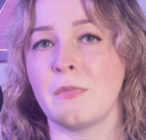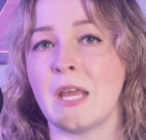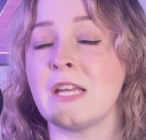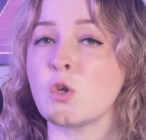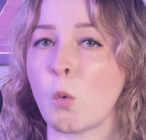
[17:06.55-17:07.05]

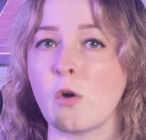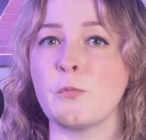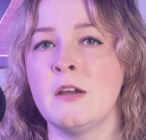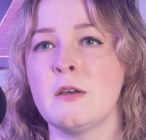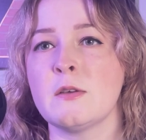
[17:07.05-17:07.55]
End
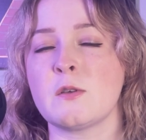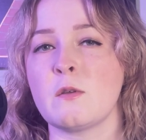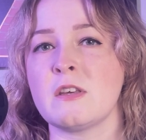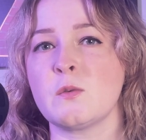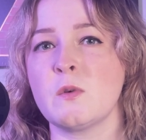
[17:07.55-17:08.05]
quote. So
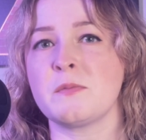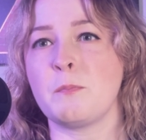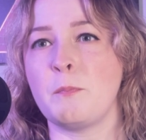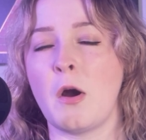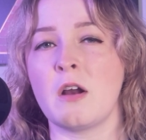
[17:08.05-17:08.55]
this was
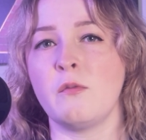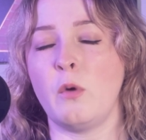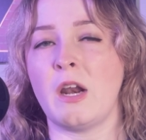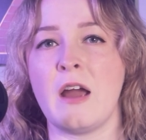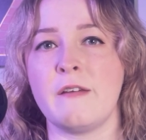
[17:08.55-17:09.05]
part of
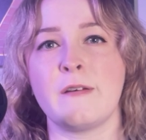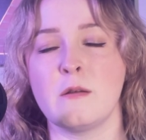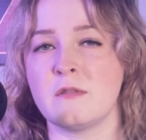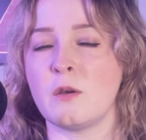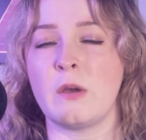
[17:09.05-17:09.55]
what I
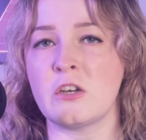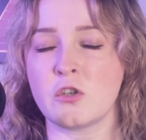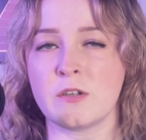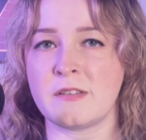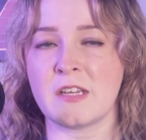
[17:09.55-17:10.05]
found so
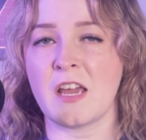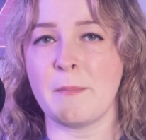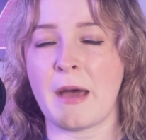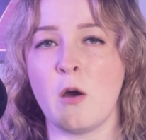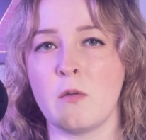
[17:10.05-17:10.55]
interesting
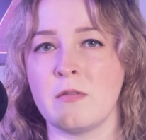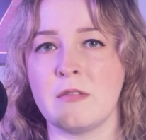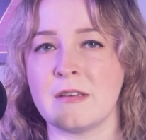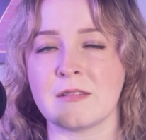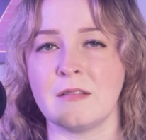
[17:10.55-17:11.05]
about
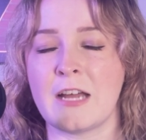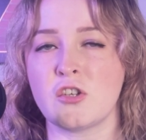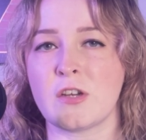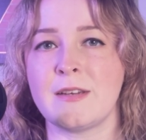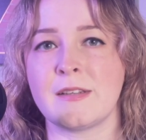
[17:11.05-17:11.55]
this
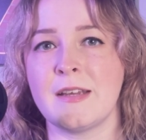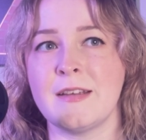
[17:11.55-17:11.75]
legend